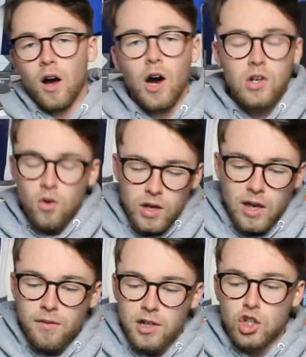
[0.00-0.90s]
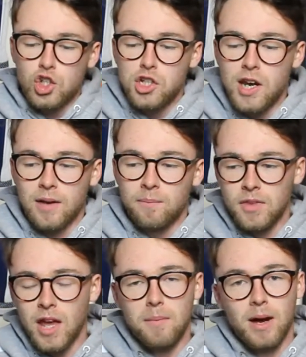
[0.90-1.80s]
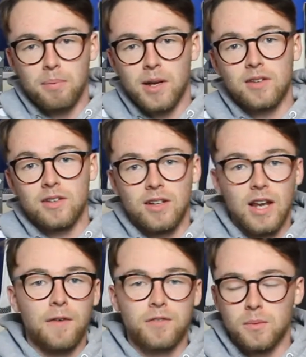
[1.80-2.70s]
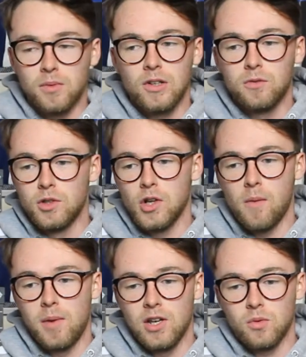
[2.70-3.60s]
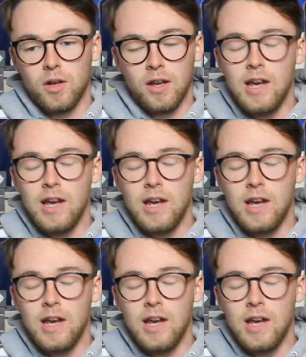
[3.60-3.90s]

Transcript: I don't give a shit. That man plays on the left sometimes for Germany as well.